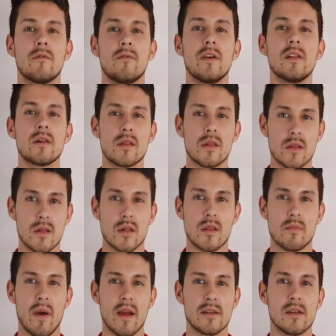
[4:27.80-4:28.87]
Félix is
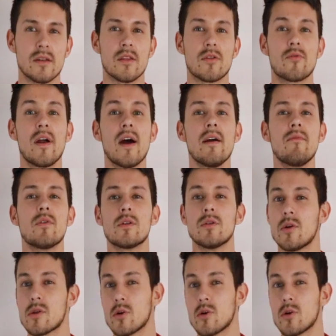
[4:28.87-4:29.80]
expected to thrive with Los